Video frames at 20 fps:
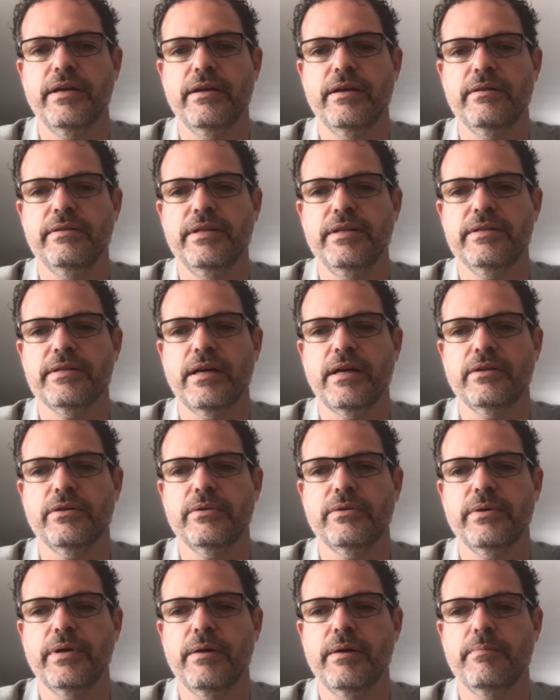these
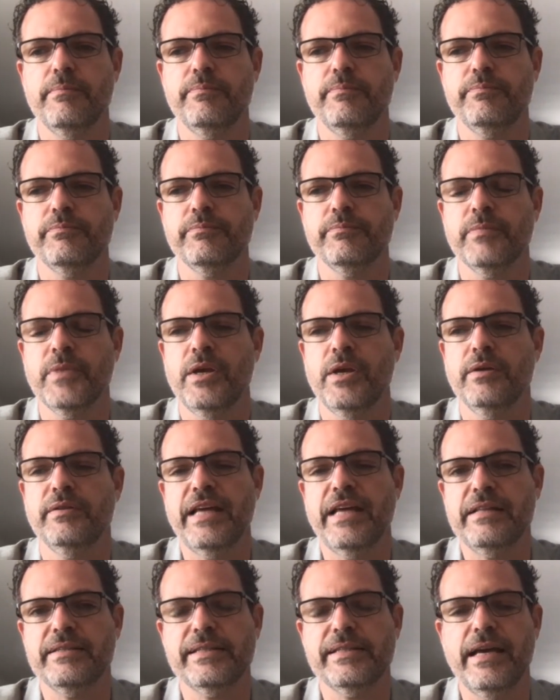other
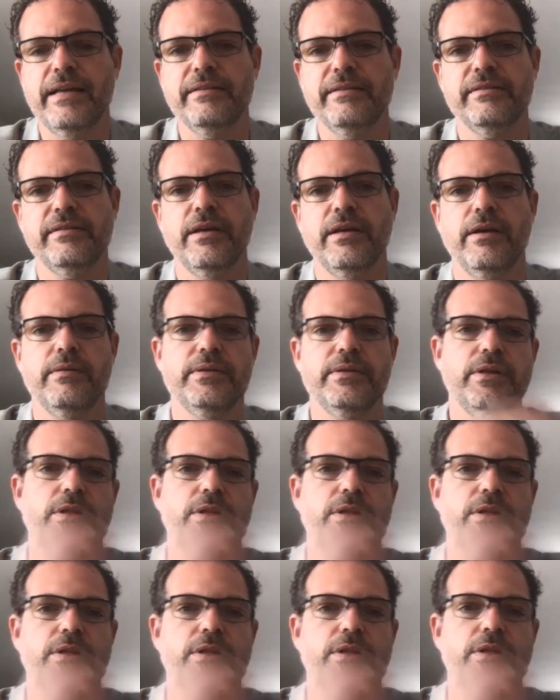Tencent.
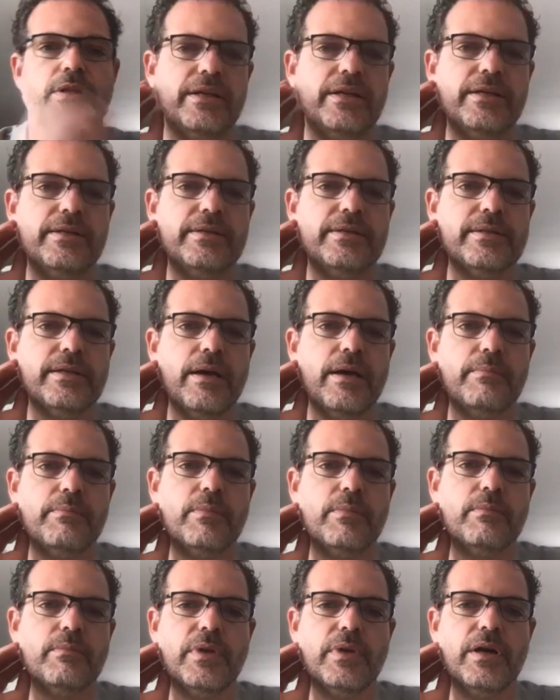The Chinese
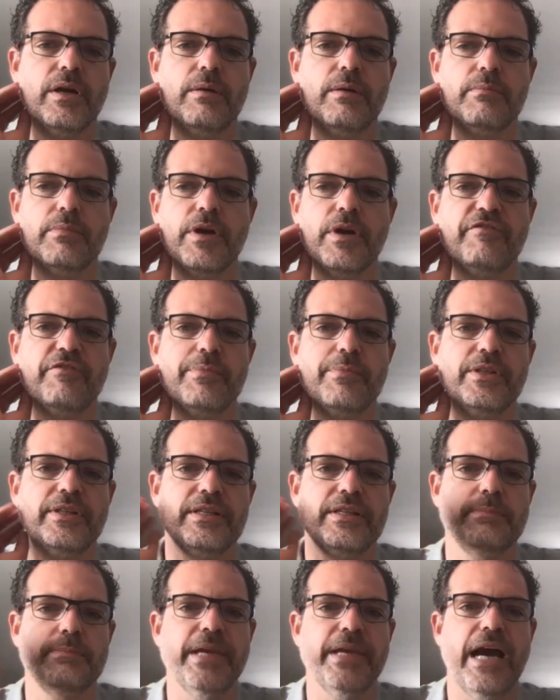
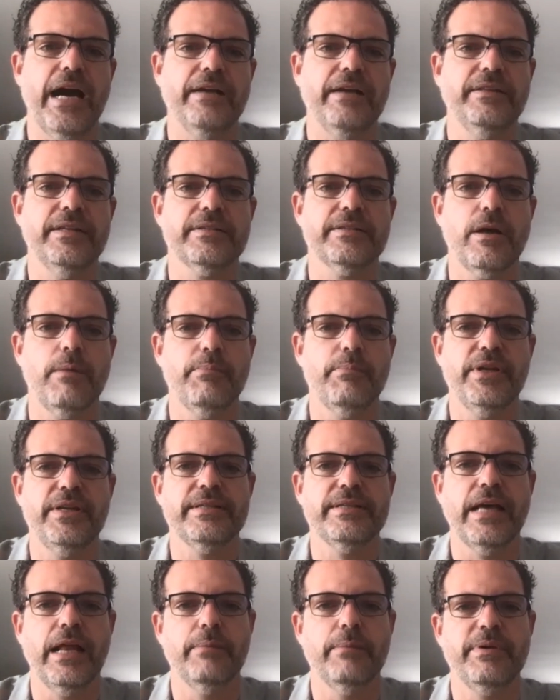government is behind these
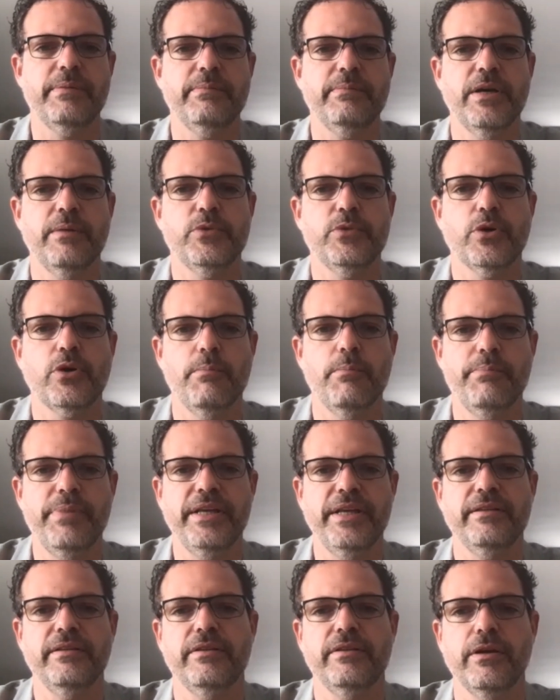companies, helping them to
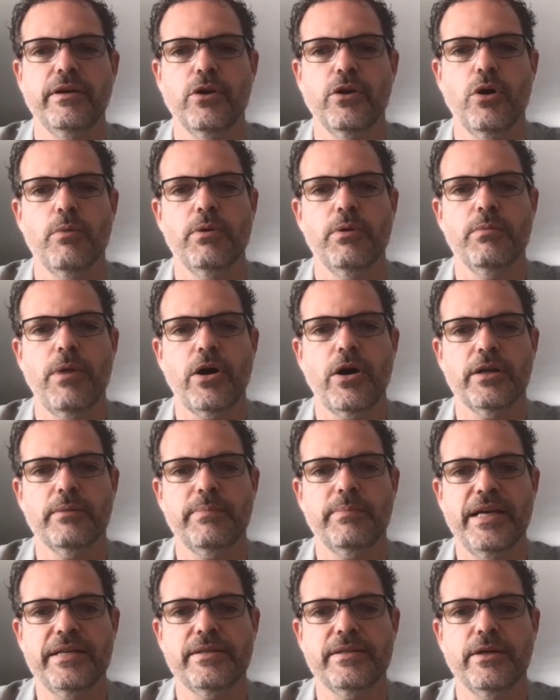compete in the global
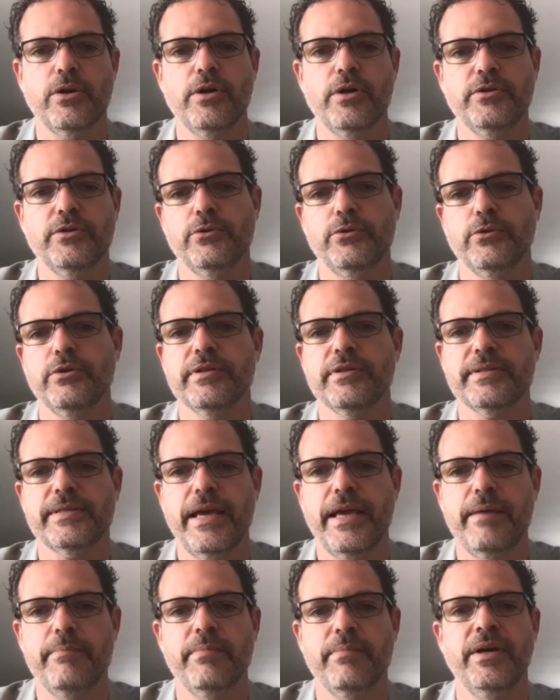marketplace. They're going to do the
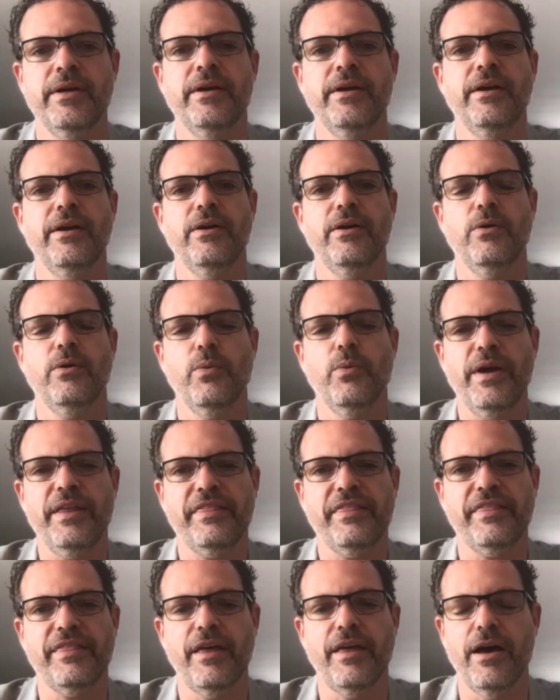same
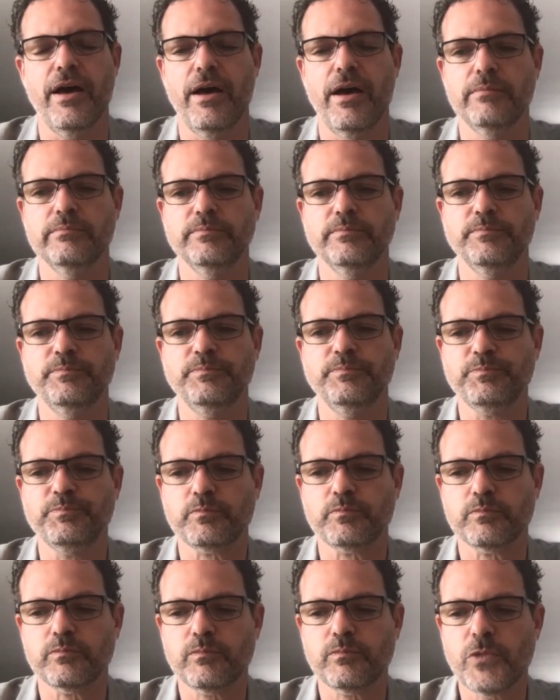with
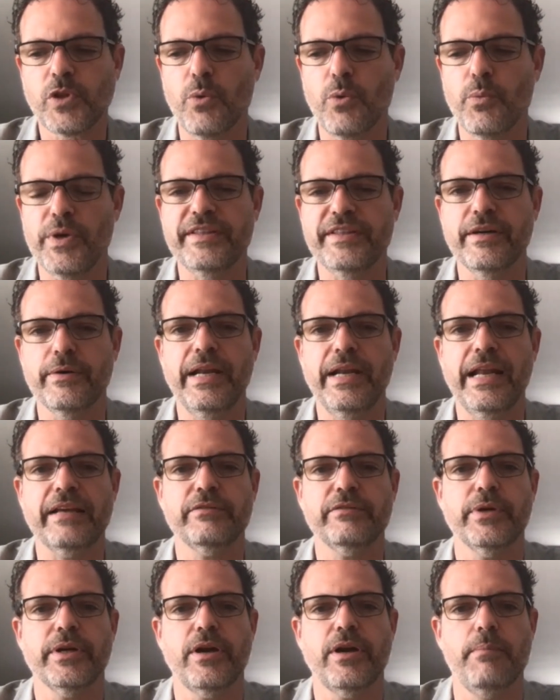their
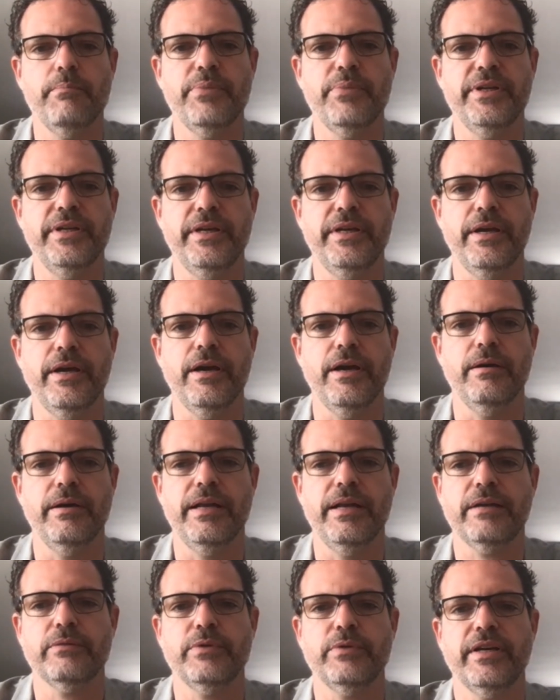electric company,
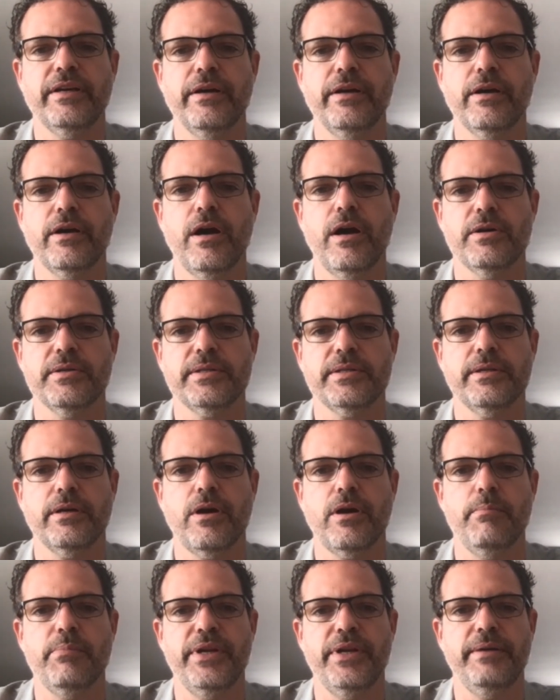electric cars
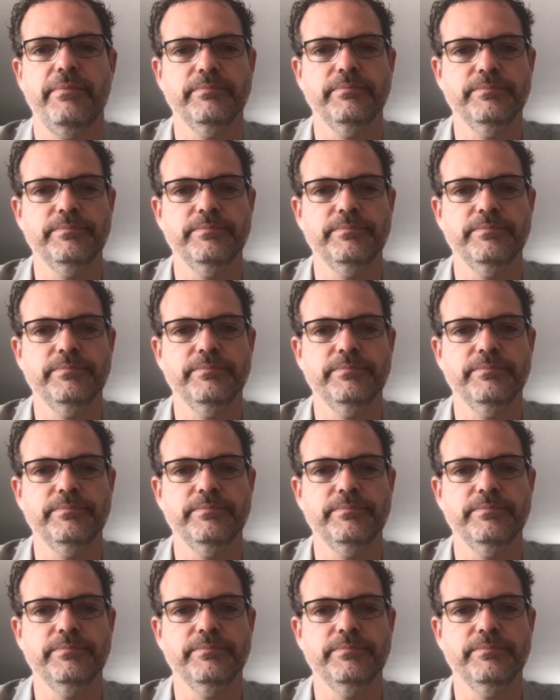company.